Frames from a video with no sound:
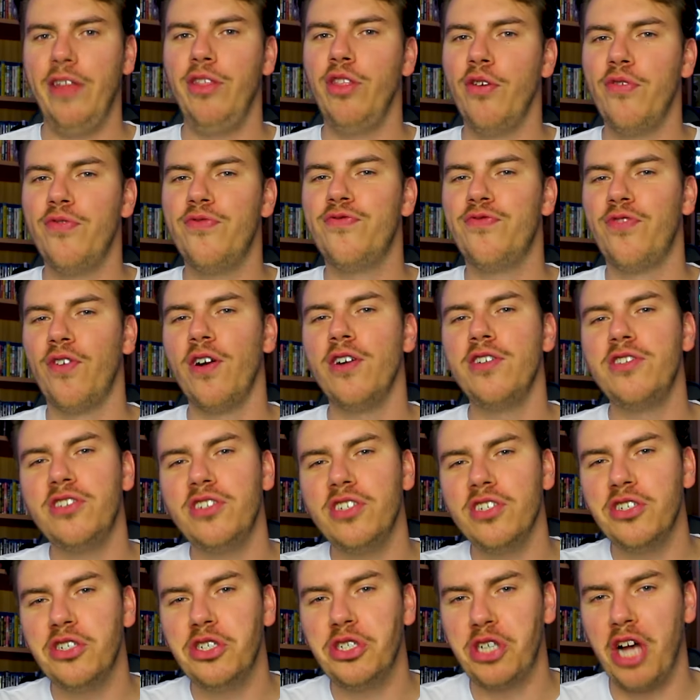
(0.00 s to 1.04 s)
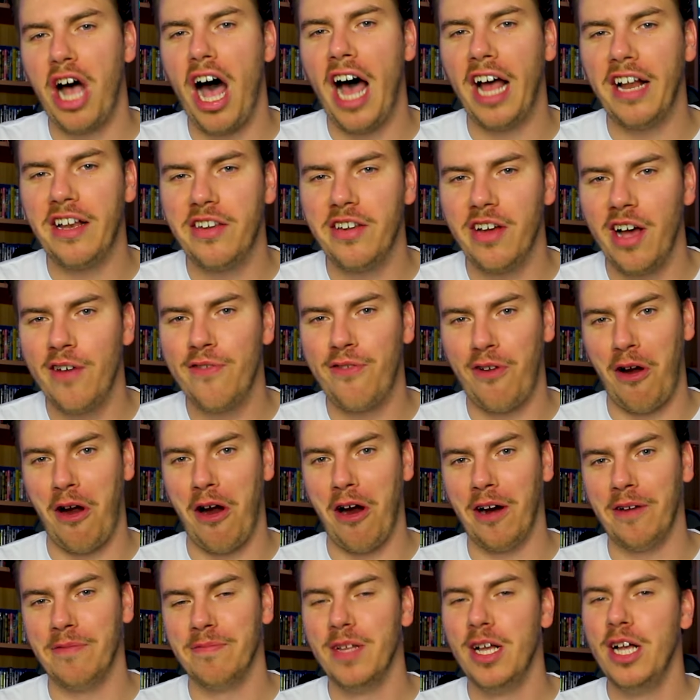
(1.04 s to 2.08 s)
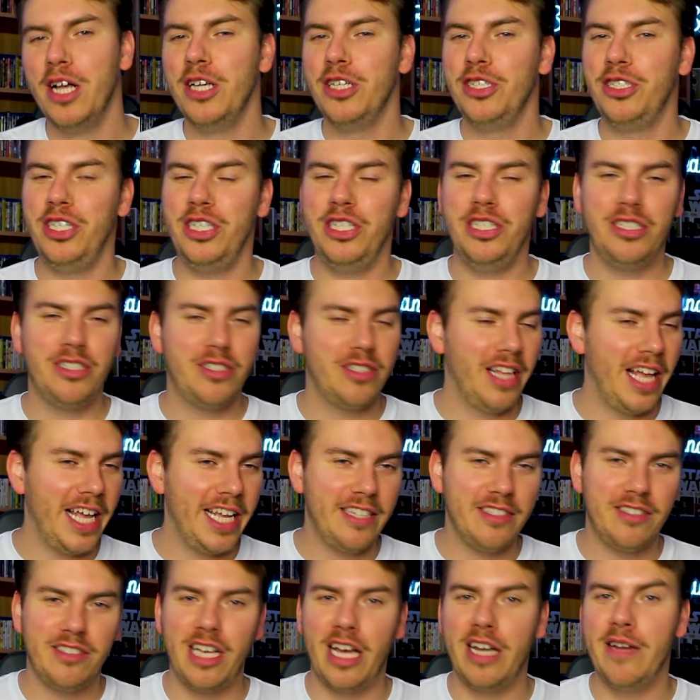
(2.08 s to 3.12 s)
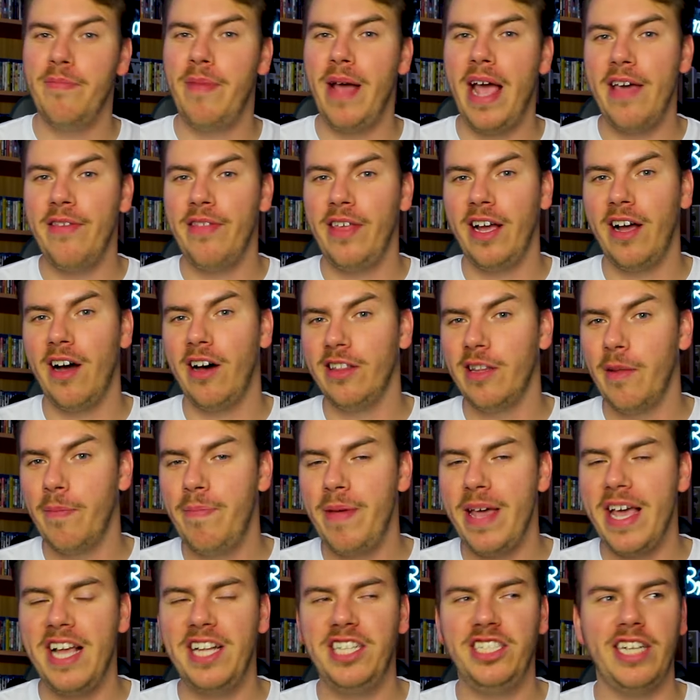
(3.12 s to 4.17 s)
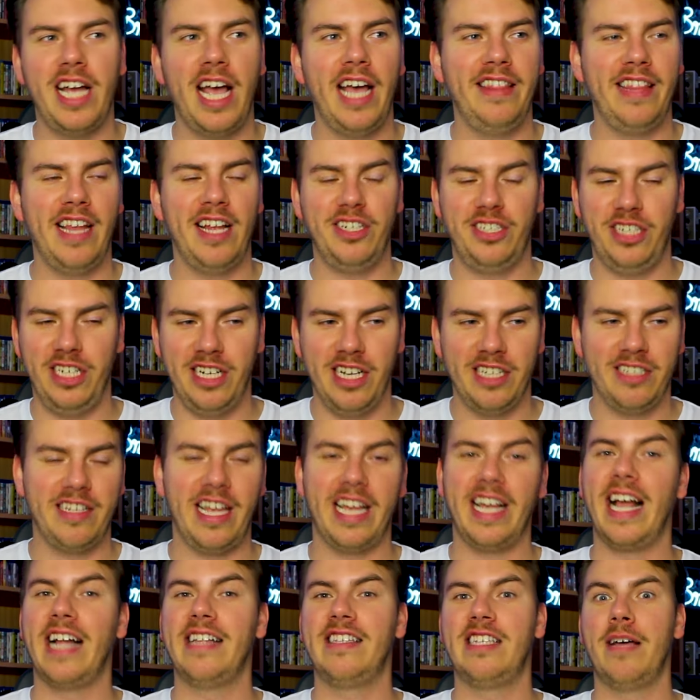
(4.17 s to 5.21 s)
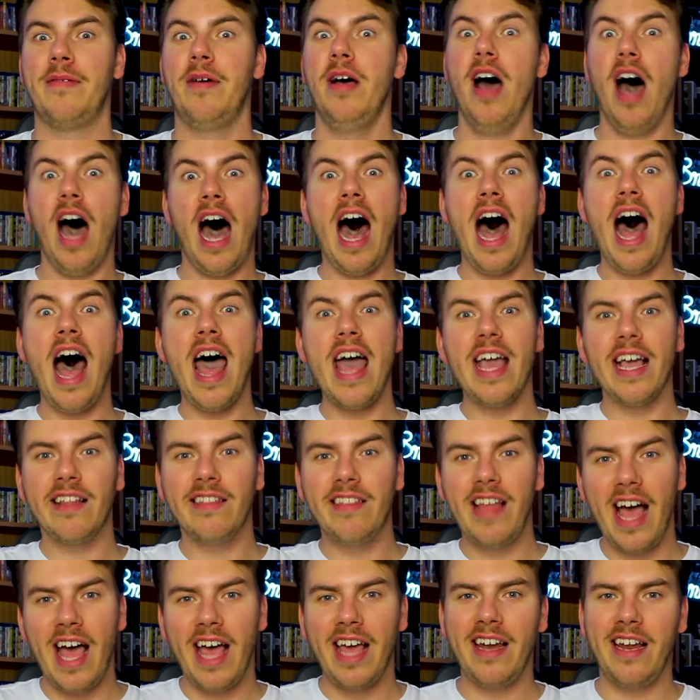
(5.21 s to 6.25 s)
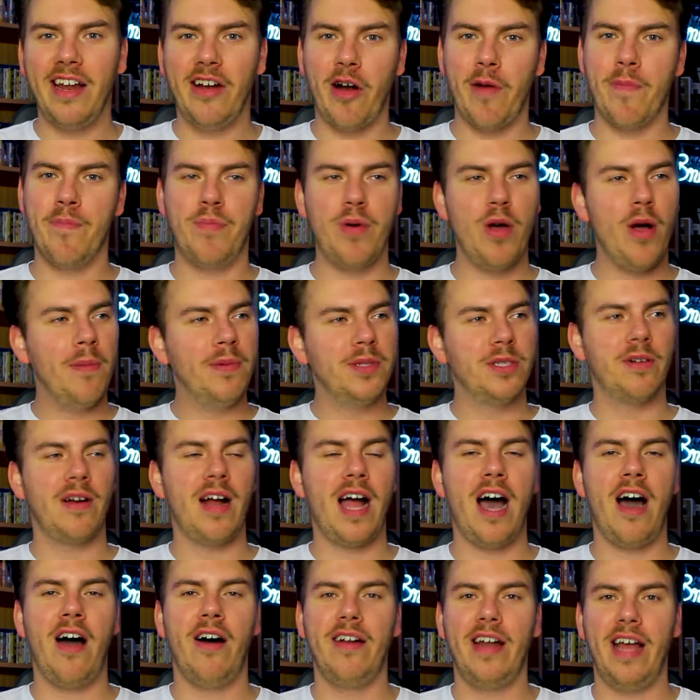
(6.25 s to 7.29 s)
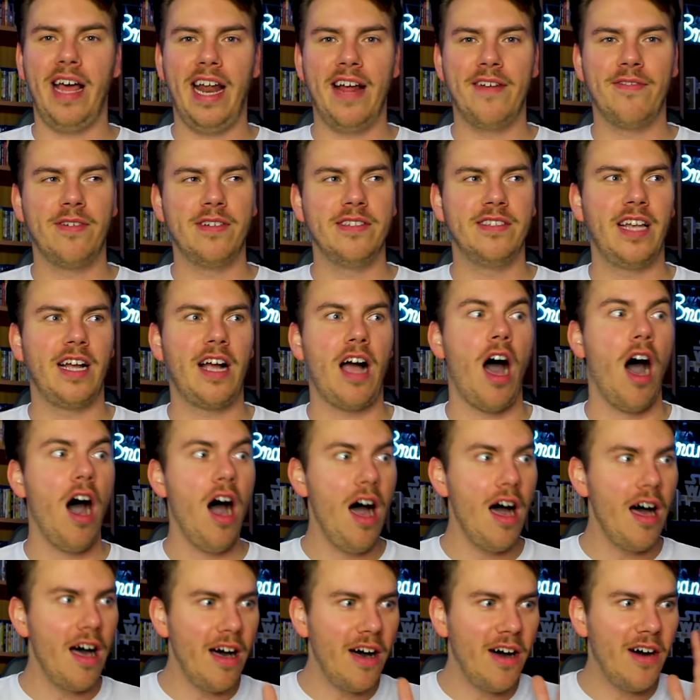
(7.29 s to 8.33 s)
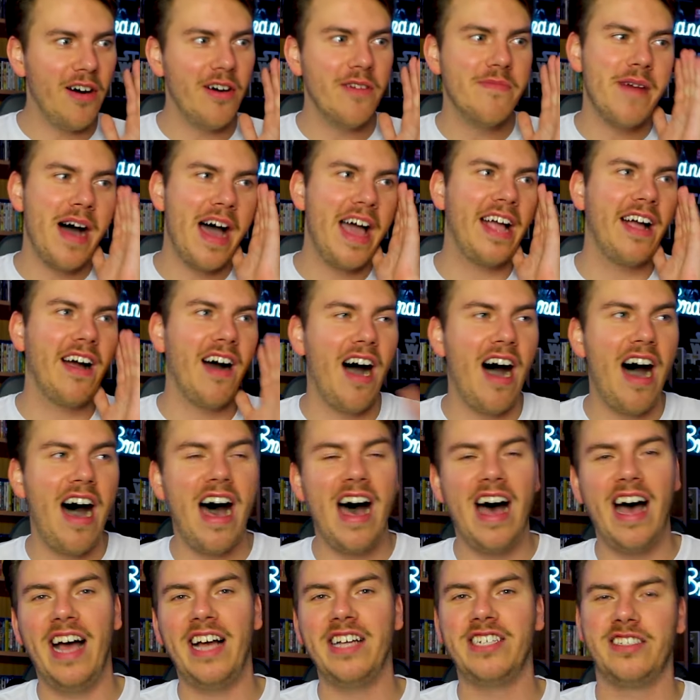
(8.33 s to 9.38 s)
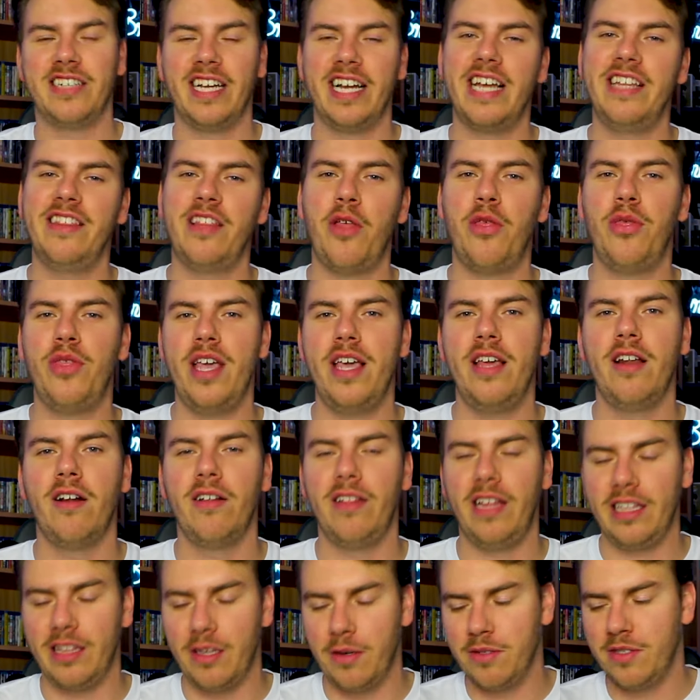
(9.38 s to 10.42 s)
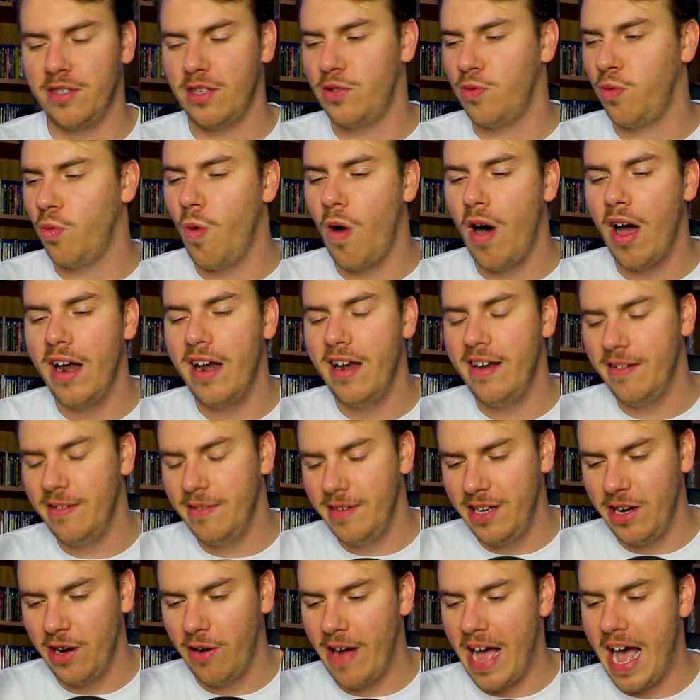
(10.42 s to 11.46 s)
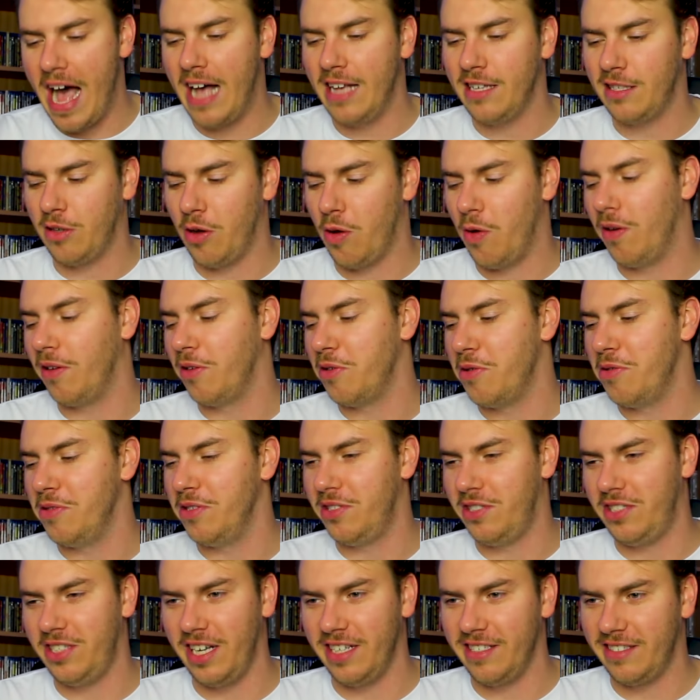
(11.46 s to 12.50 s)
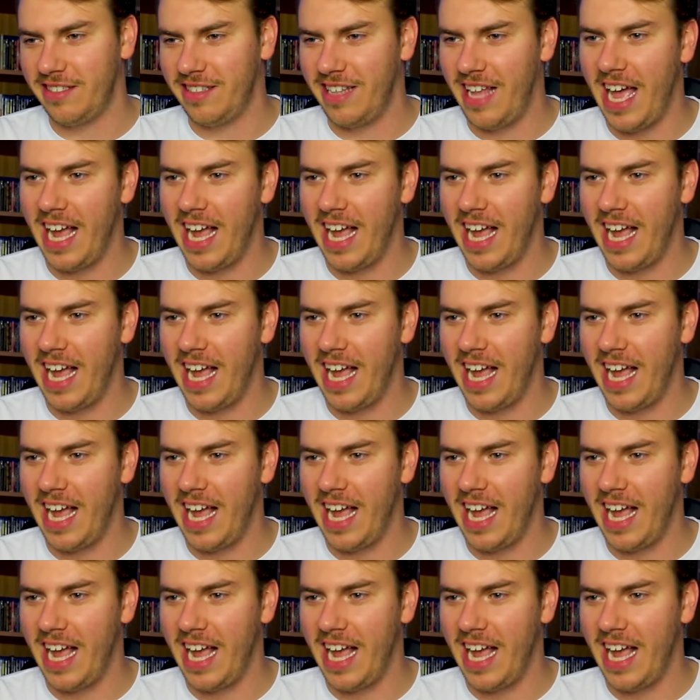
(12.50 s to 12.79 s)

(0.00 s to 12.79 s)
And the first shot of her, she's like sunbathing on the beach, and then she just like gets up, hi Glen, and her boobs are out, and everyone's like, oh my gosh, like in the theater, like there was this one, you know, asshole who's just